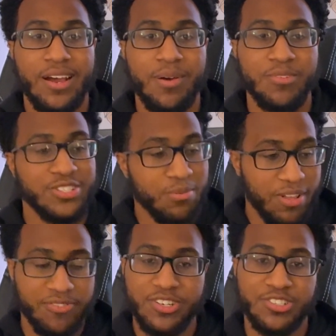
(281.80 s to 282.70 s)
the jet
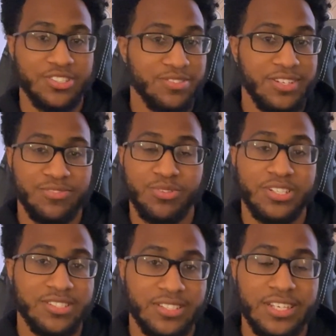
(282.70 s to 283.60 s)
black finish is really
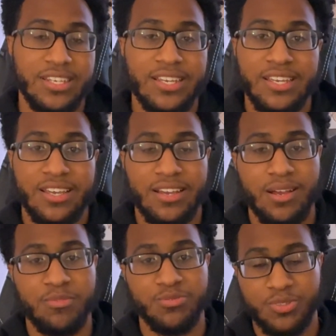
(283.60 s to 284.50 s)
sleek.
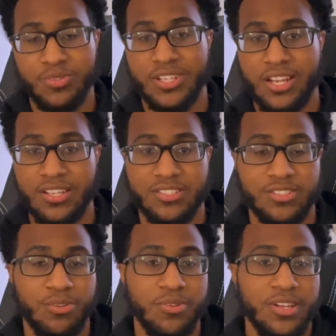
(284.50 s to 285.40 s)
It's really nice.
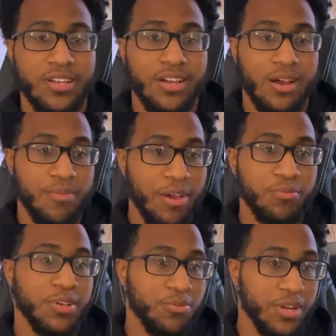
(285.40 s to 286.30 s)
So that
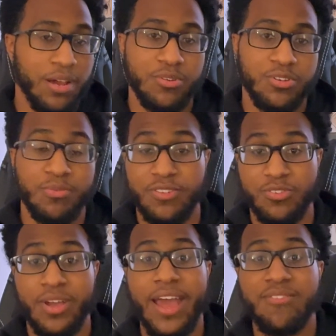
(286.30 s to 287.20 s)
would be what I would do. But if
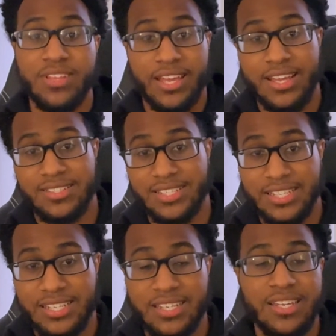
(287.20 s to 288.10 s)
you have the
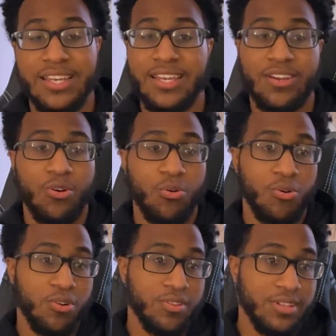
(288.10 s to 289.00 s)
SE
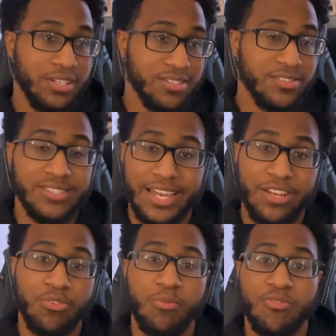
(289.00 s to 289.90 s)
or the Series
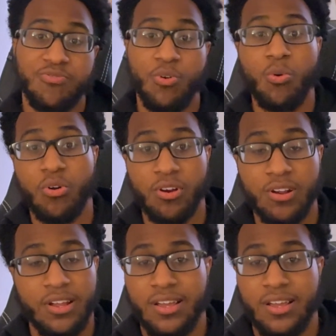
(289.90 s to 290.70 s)
8 or before,